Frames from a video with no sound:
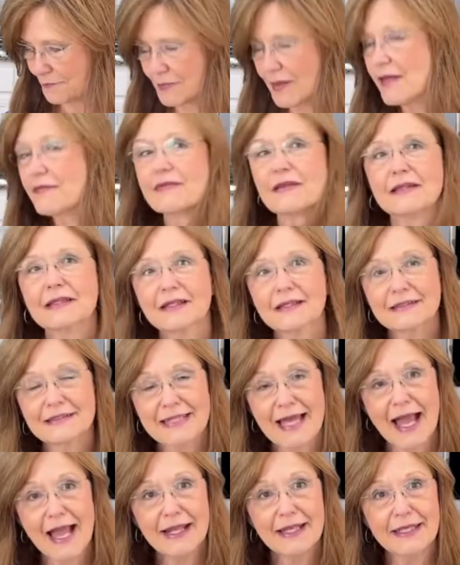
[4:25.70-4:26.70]
the little
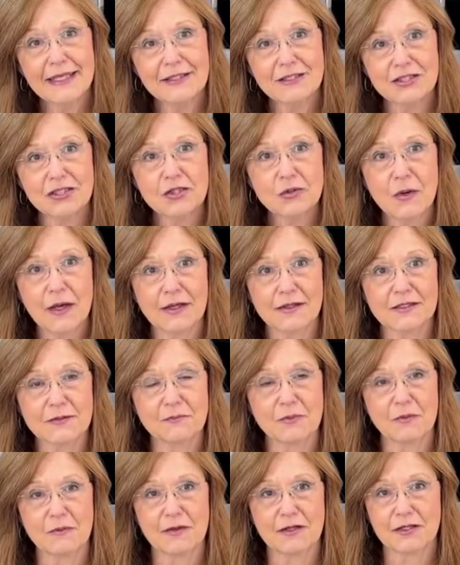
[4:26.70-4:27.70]
tiny 2-ounce
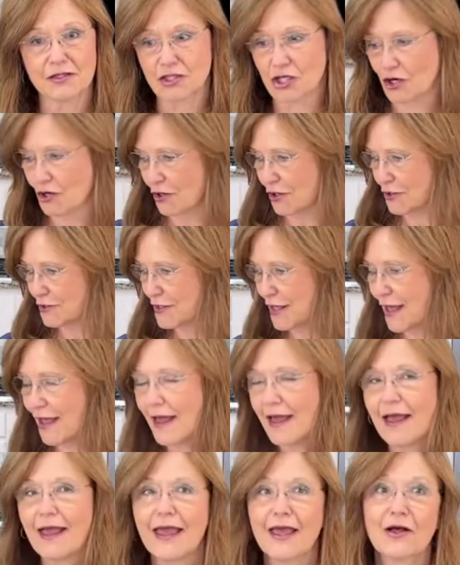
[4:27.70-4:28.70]
pimento jars
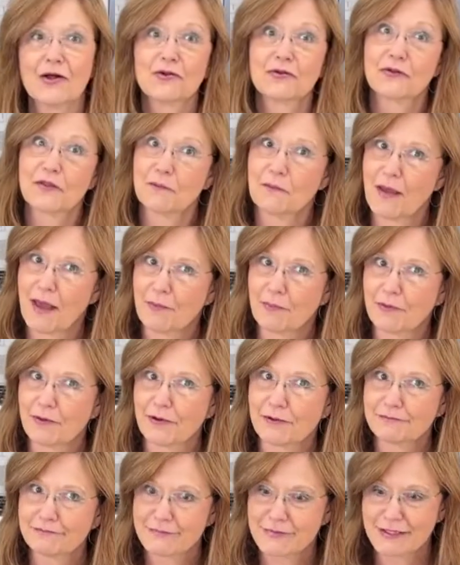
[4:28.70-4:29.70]
held the pepper.
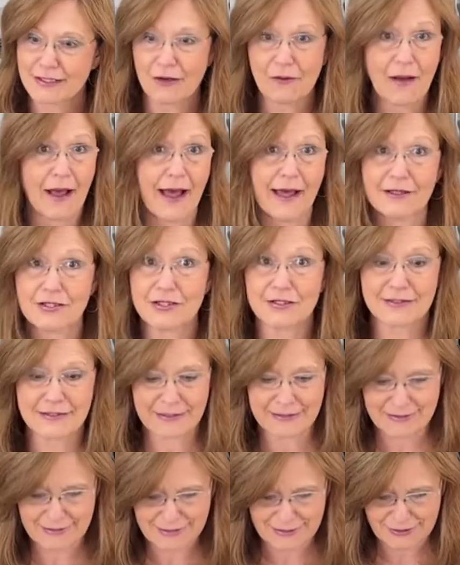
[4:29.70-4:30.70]
So I just
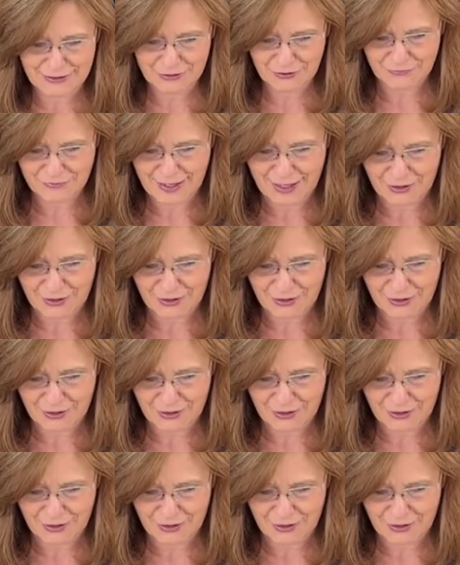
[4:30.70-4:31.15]
continued that